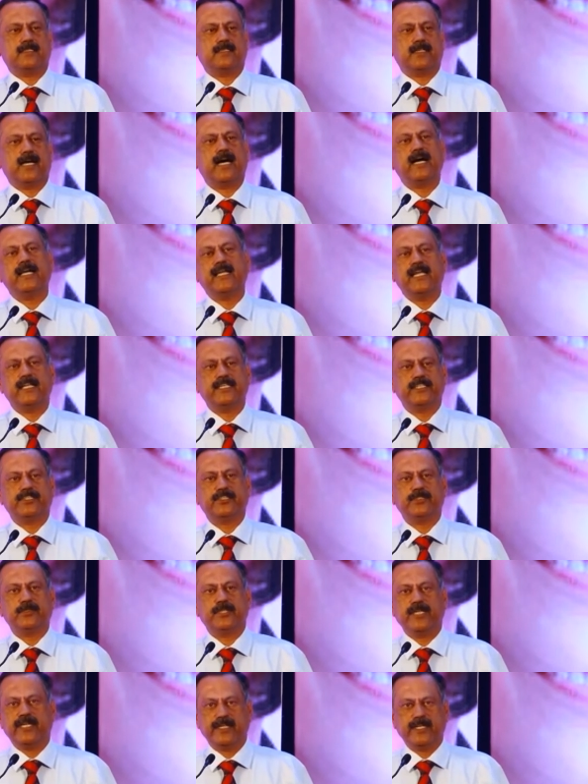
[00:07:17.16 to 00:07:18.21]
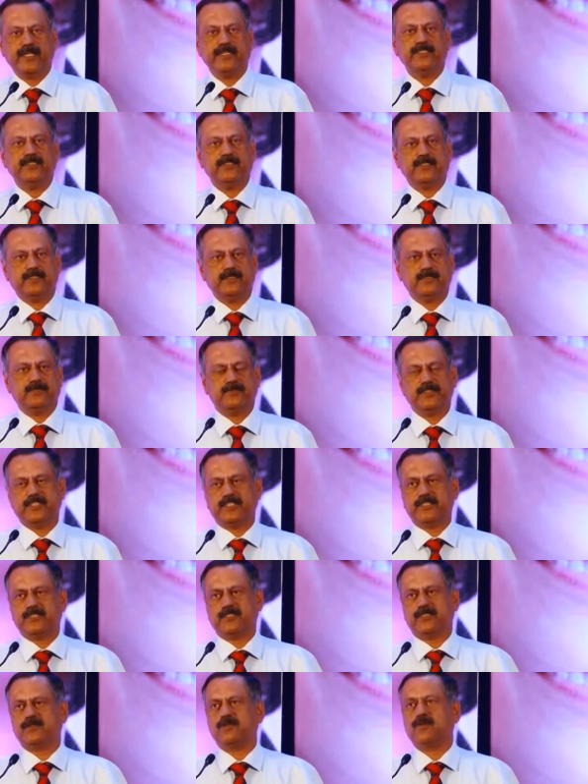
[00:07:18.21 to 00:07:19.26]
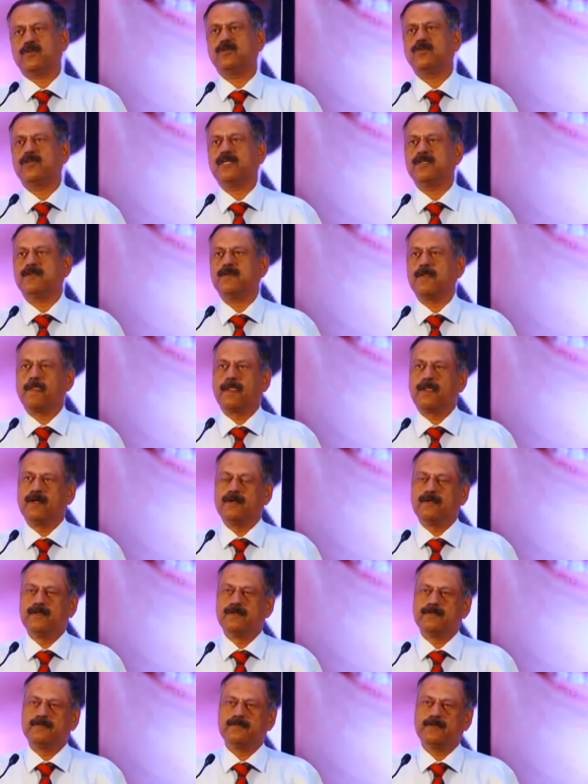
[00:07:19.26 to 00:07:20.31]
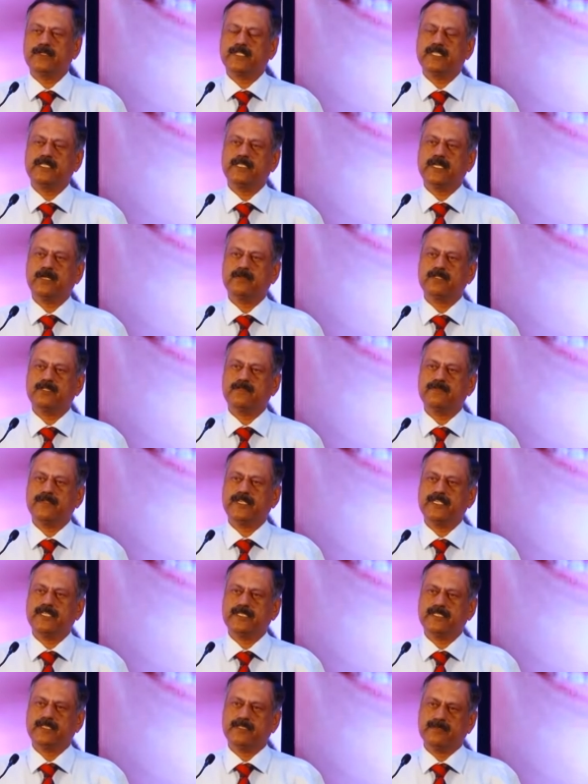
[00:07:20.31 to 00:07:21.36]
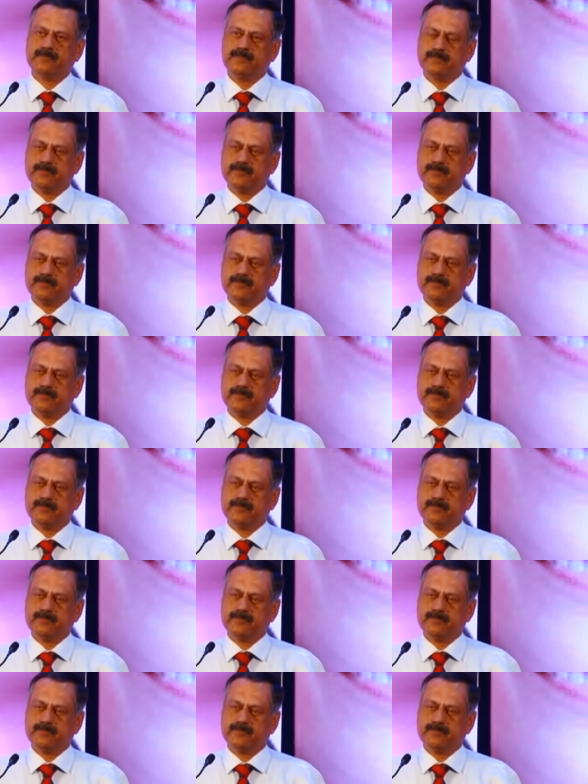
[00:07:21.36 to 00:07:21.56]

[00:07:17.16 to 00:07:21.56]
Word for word: high altitude areas, which is over 14,000 feet.